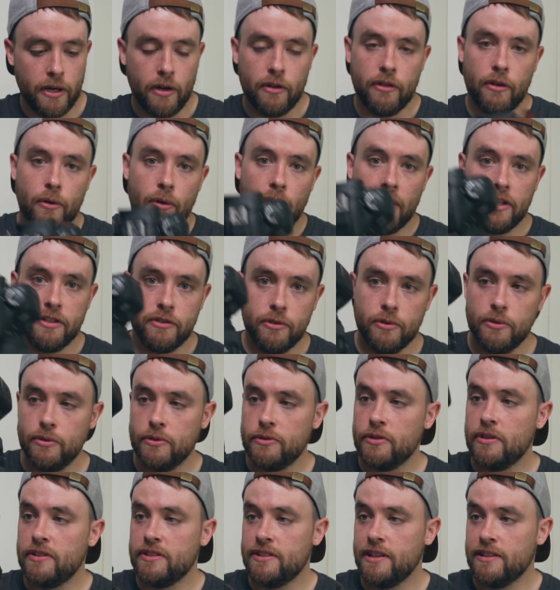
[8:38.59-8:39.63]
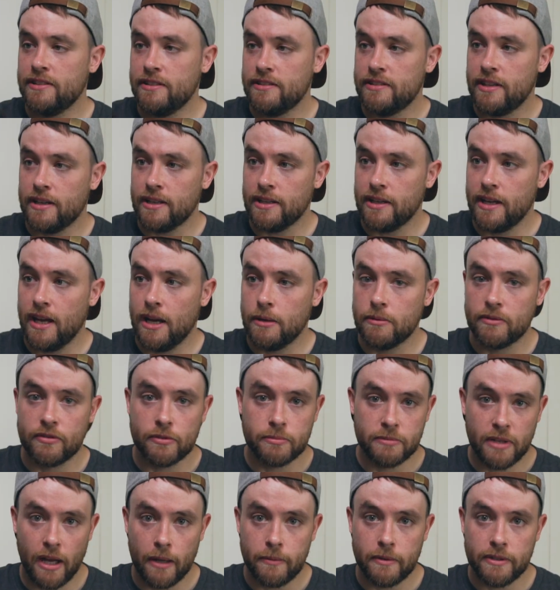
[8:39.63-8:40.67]
although I do use this as a second camera
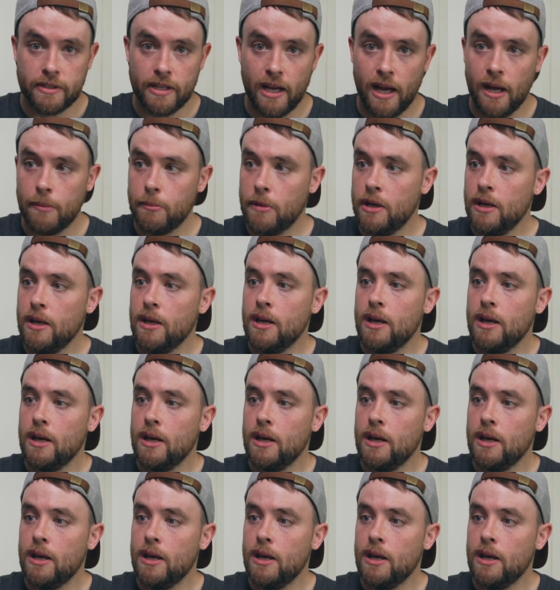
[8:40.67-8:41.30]
from time to time.